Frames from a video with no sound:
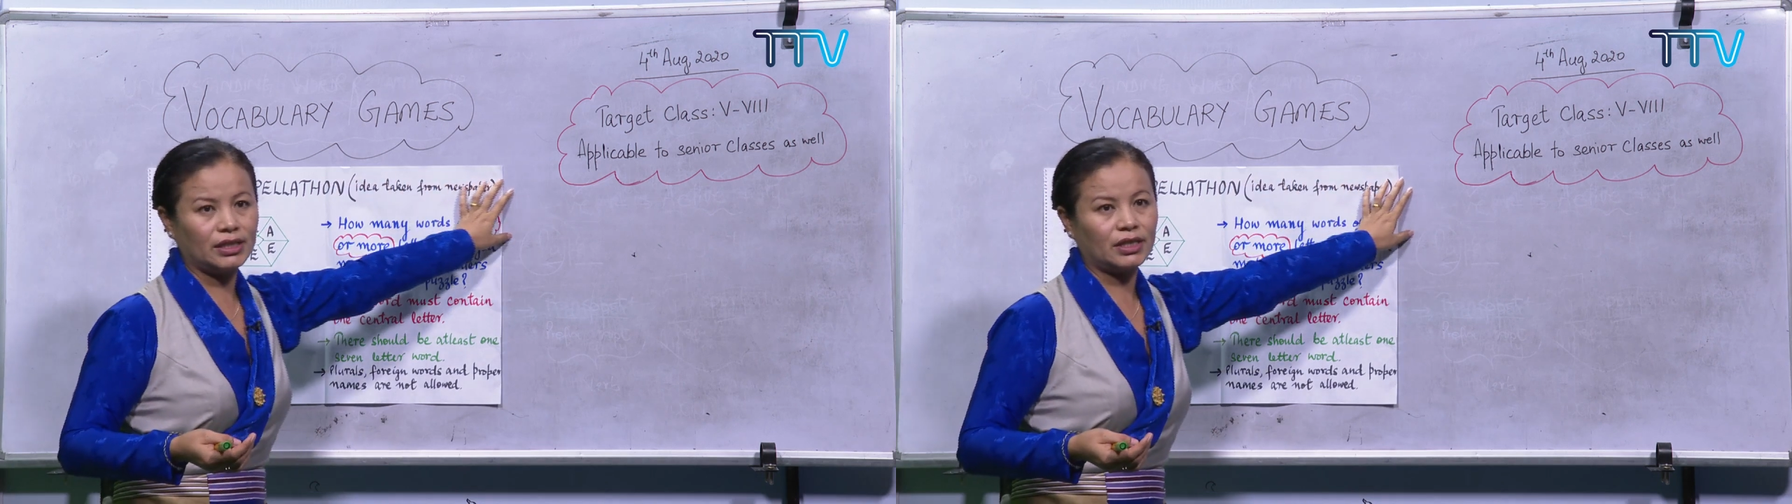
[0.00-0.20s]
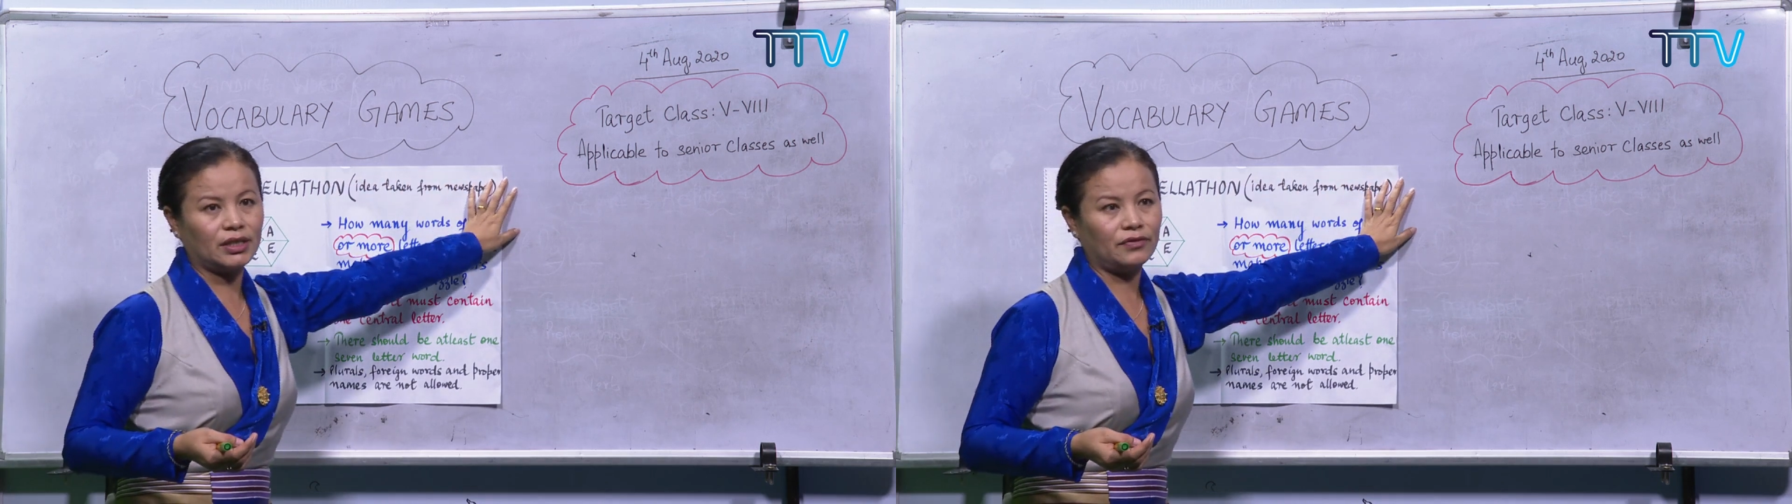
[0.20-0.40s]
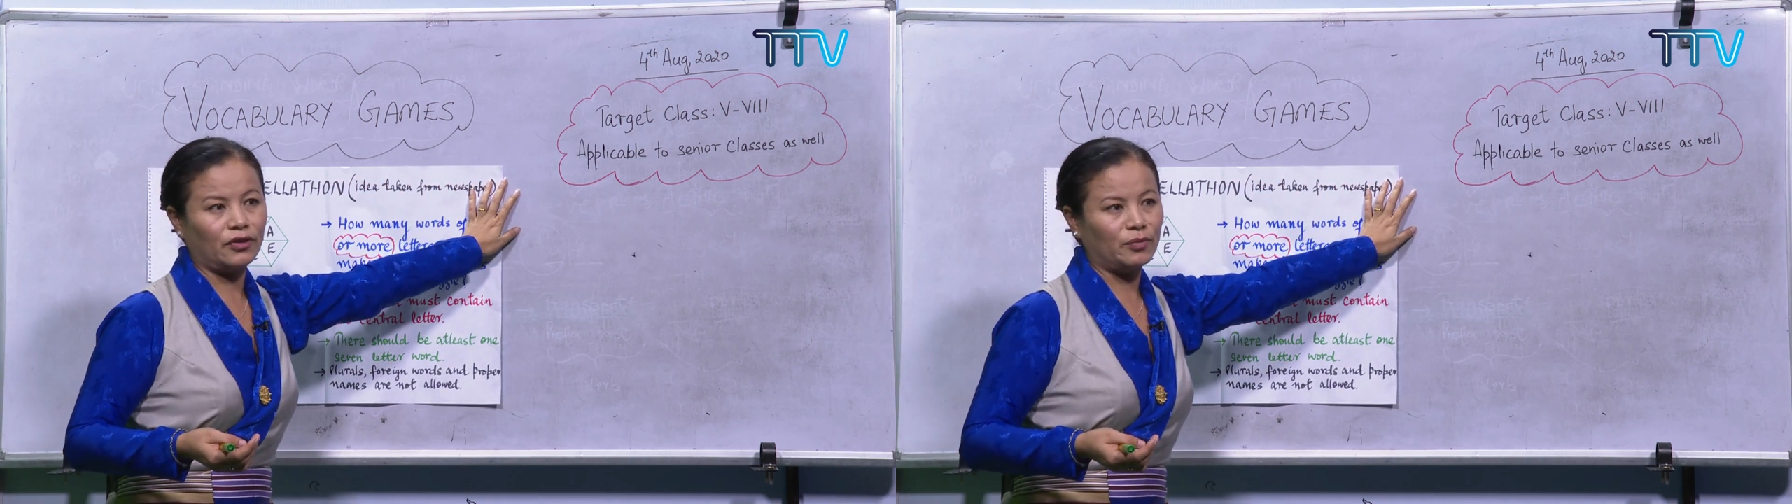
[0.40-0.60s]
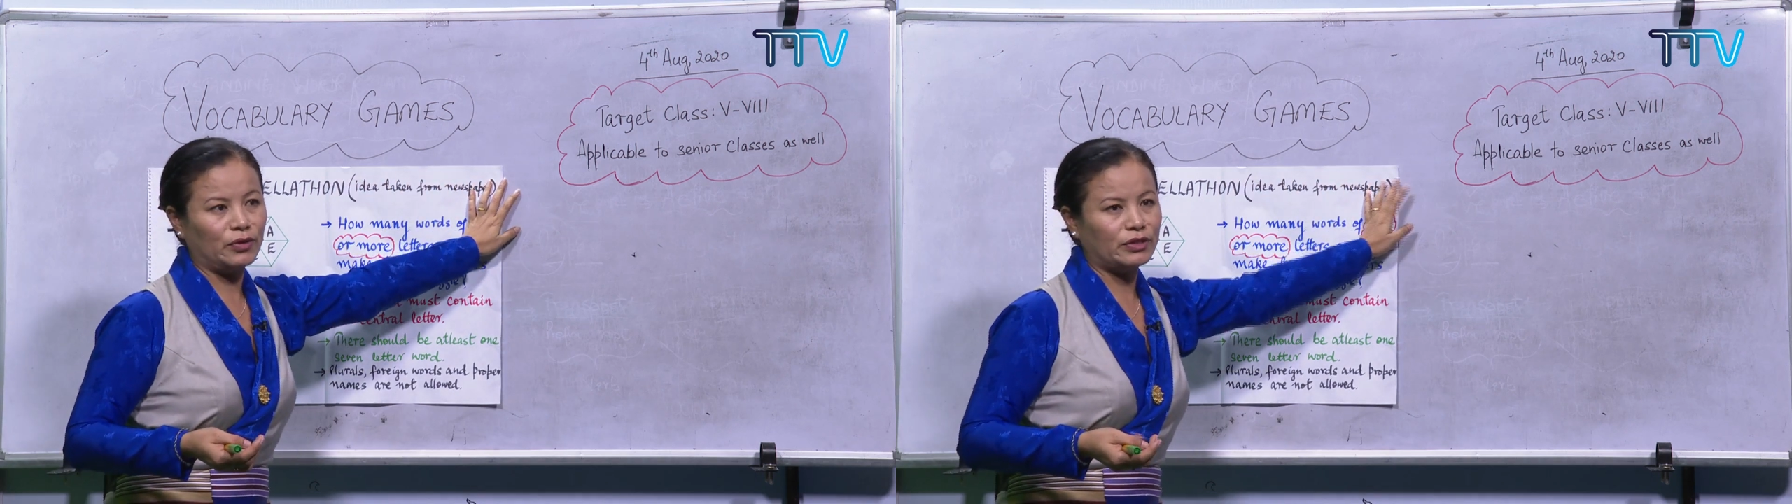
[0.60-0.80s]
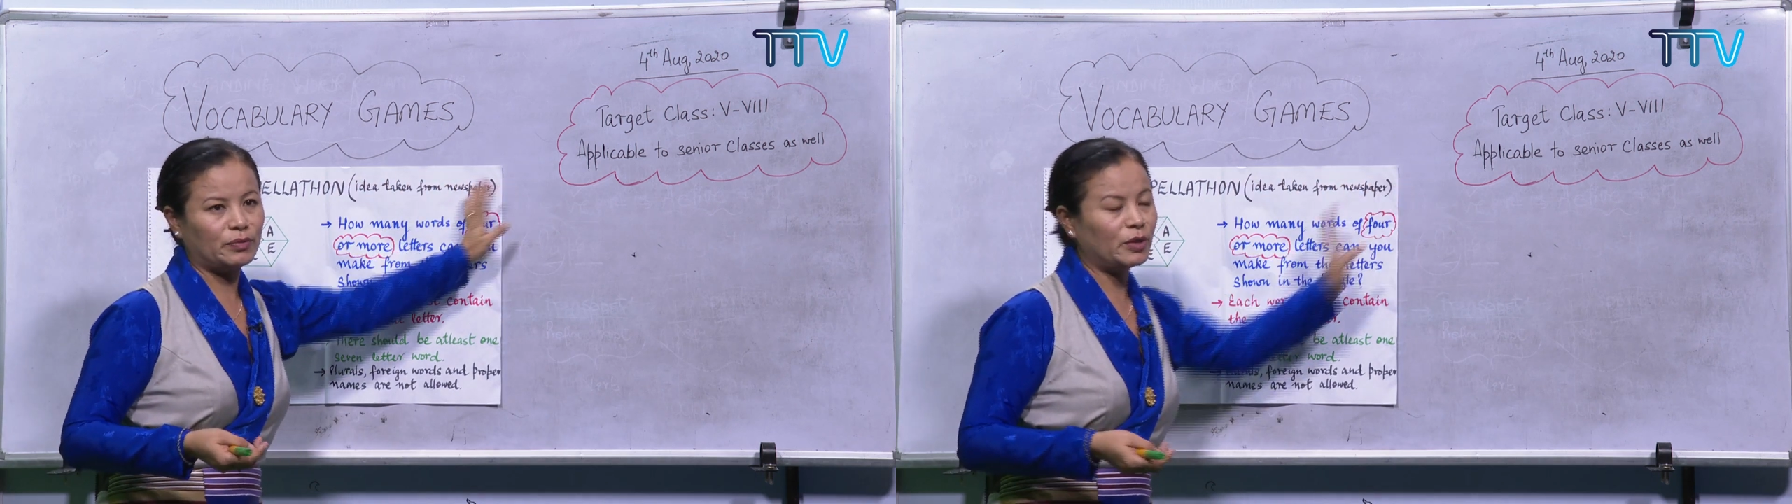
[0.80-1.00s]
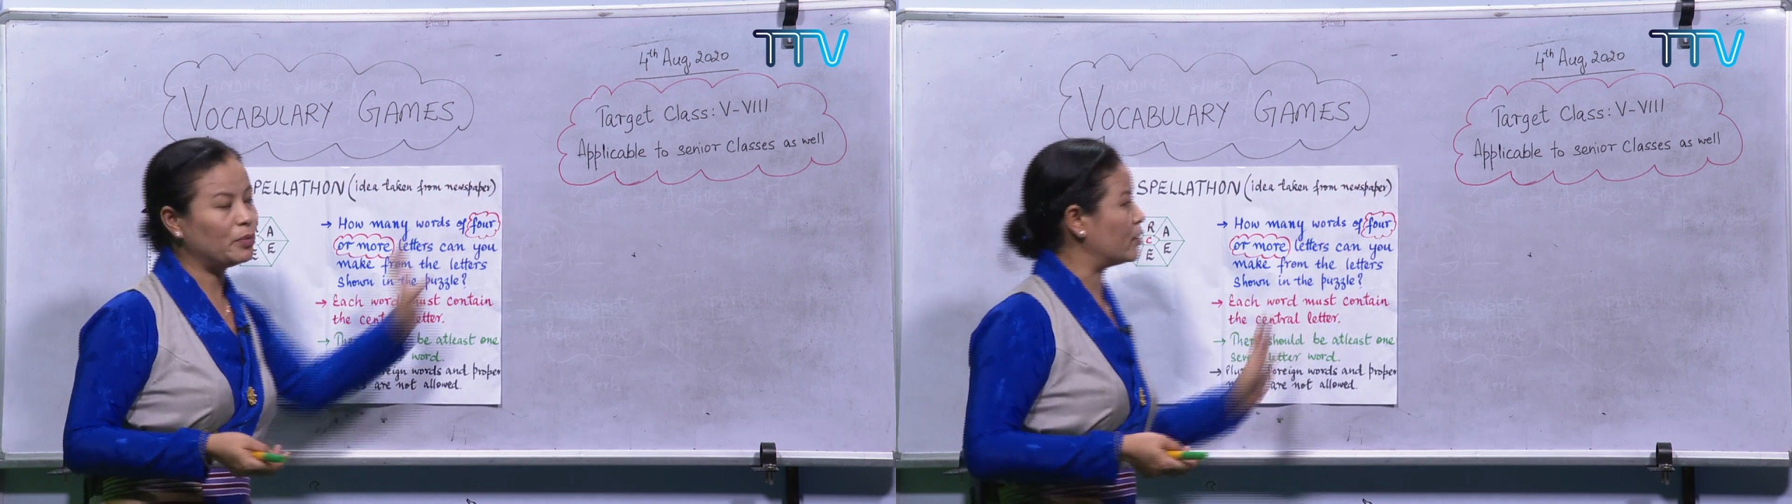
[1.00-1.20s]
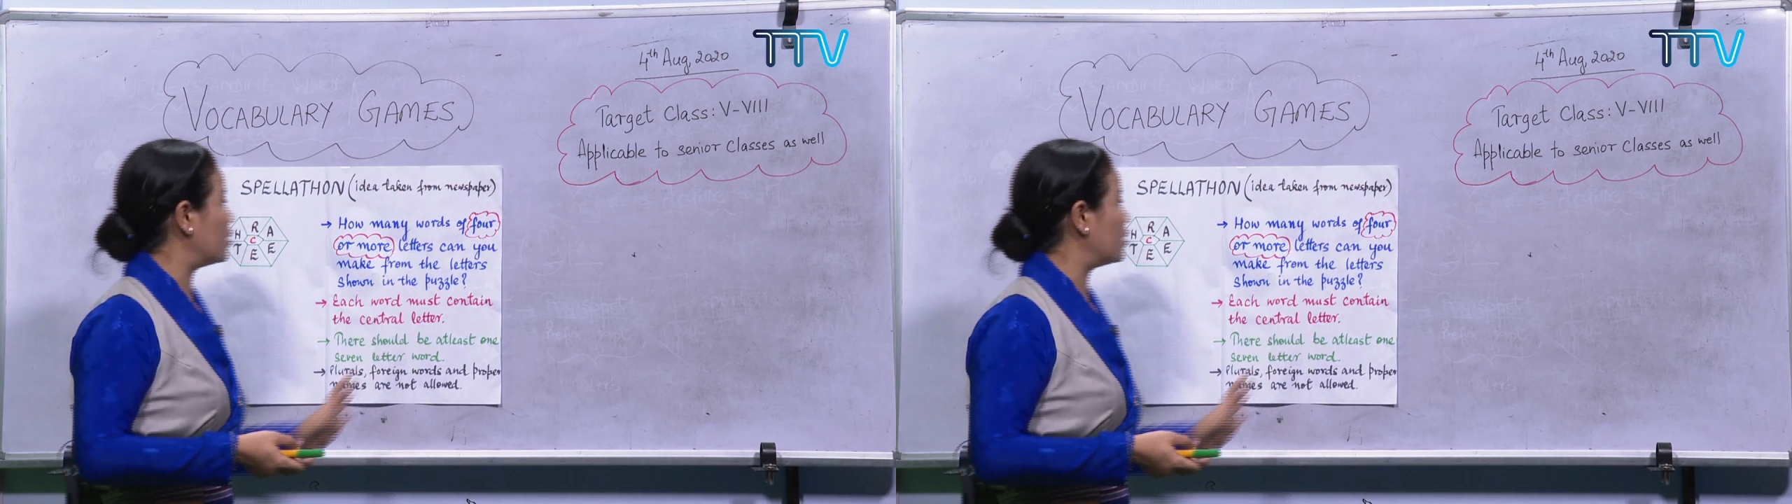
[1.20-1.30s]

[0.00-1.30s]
taken from newspaper.